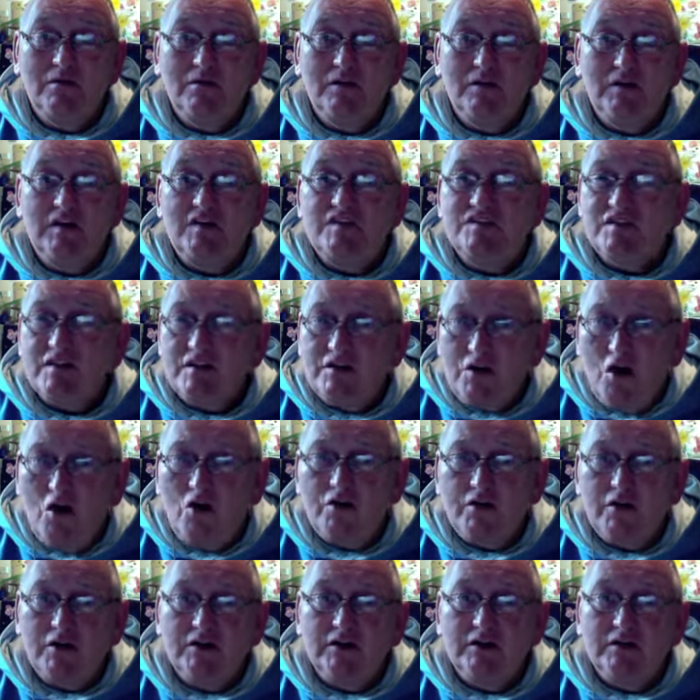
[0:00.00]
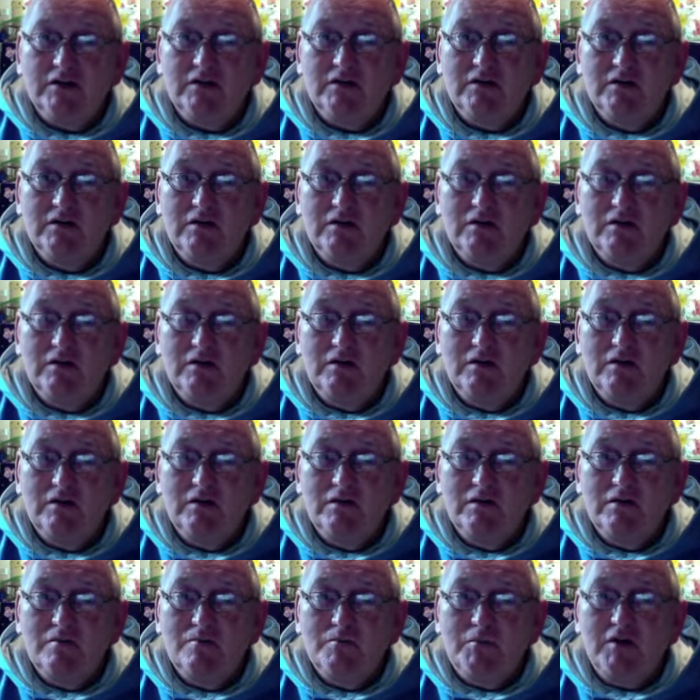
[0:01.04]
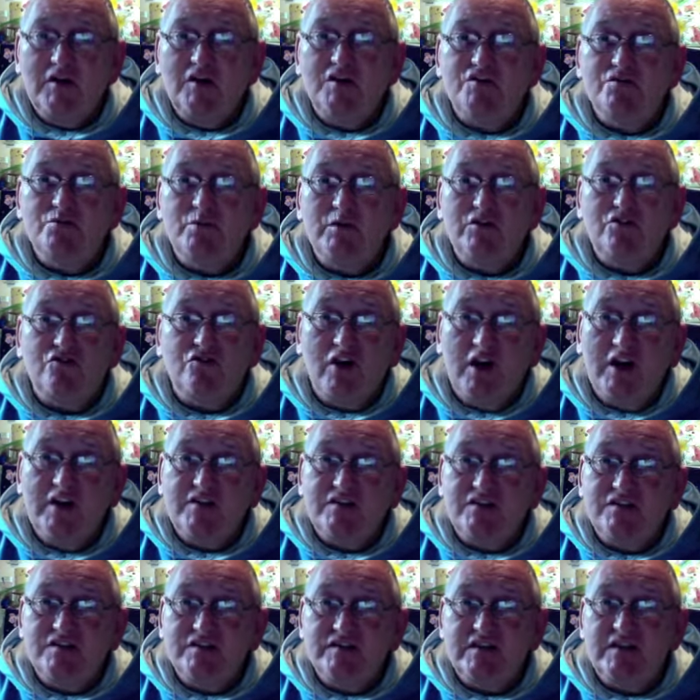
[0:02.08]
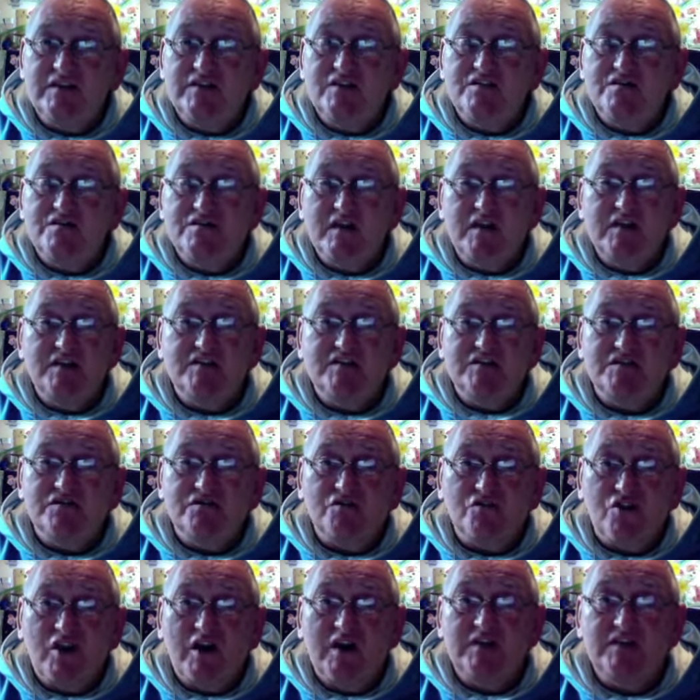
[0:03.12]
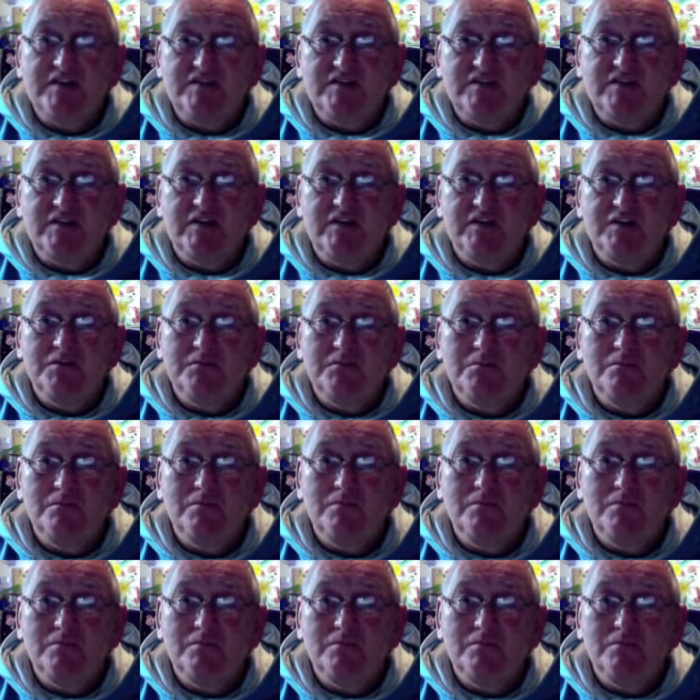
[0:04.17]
It's an honour because we try to see the face of Christ in him.